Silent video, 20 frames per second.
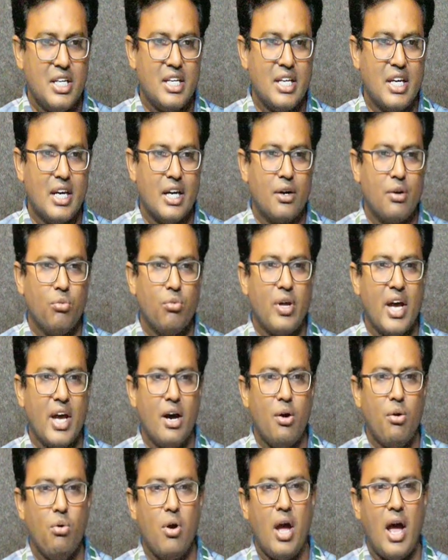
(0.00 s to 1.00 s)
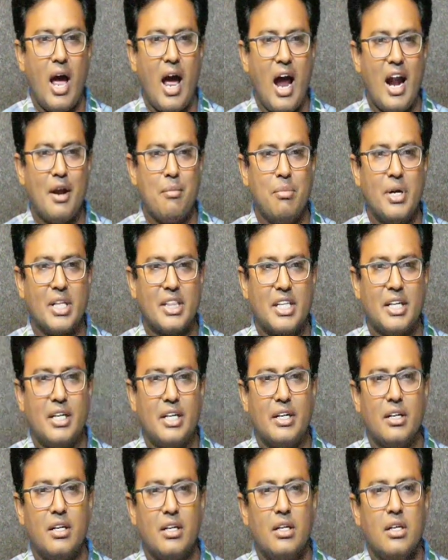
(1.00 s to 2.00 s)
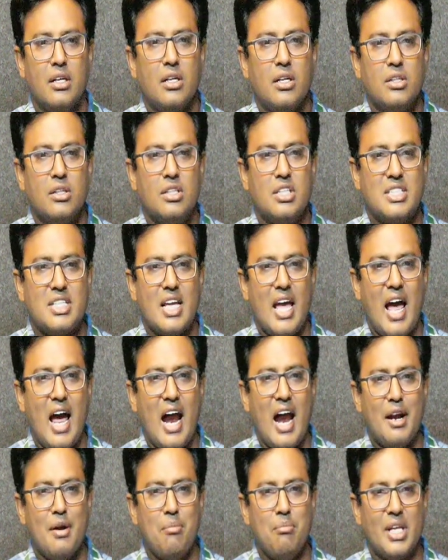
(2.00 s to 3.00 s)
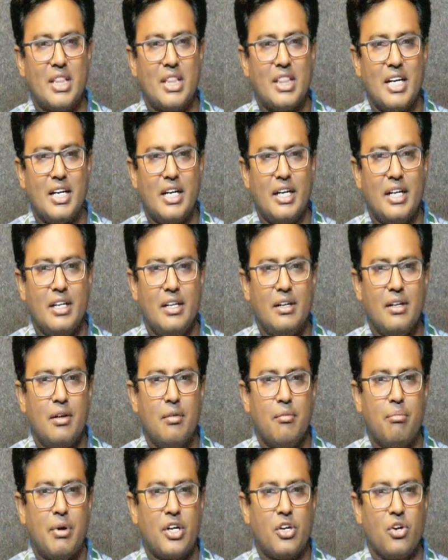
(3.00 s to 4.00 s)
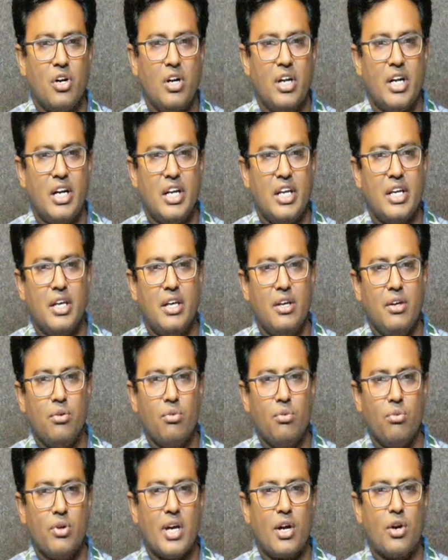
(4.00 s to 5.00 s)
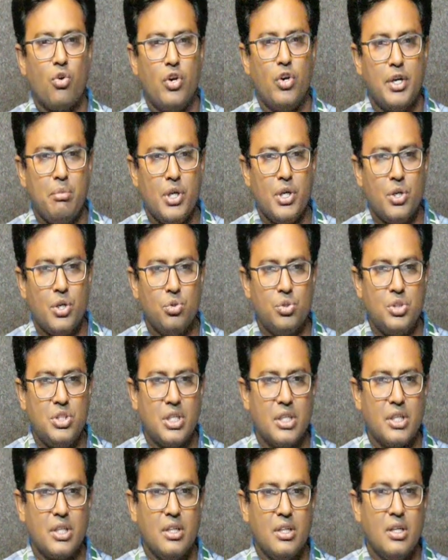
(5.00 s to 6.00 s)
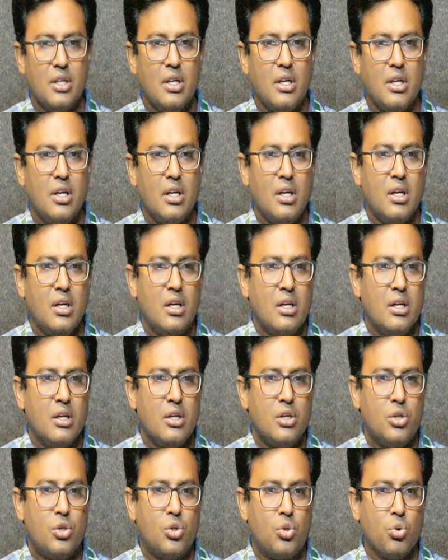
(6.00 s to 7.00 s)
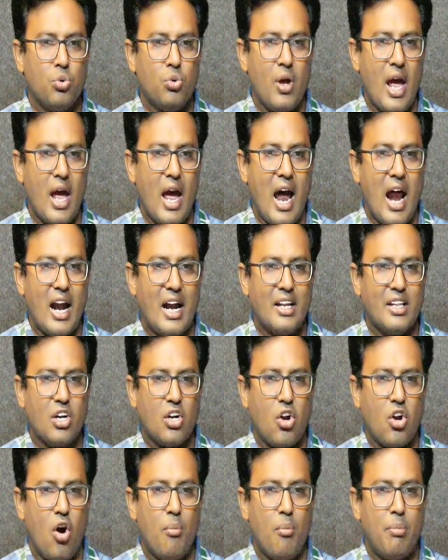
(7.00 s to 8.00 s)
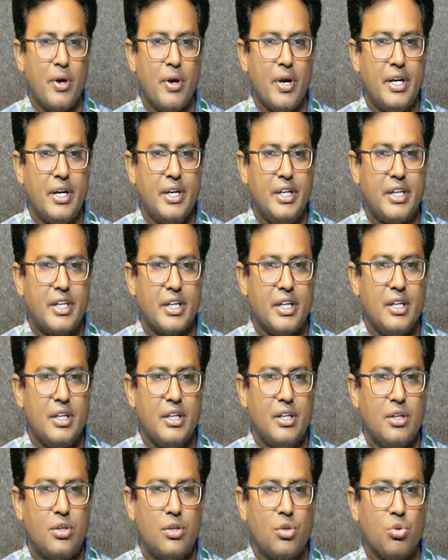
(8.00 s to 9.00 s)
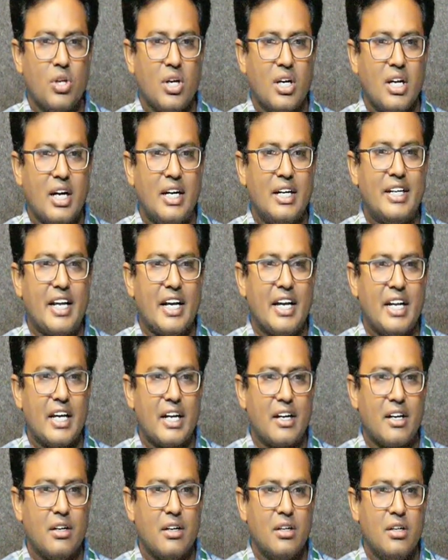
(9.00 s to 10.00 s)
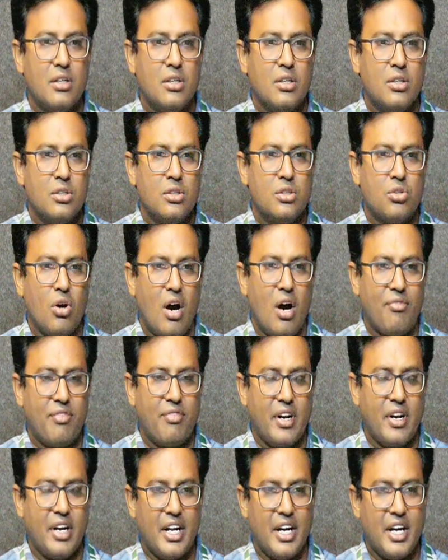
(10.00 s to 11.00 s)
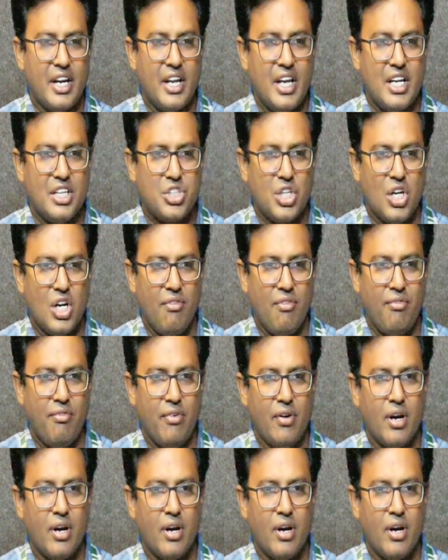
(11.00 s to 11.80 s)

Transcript: here we have add method. This add method particularly we are going to be using to add the component to the container. So after creation of